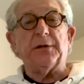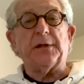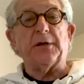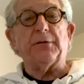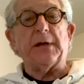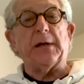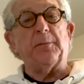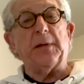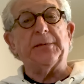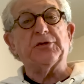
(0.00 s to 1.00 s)
at the Grand
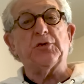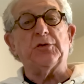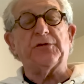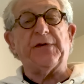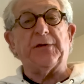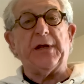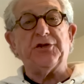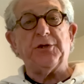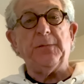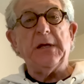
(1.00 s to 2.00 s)
Island Public Schools
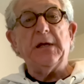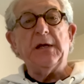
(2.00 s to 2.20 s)
Foundation.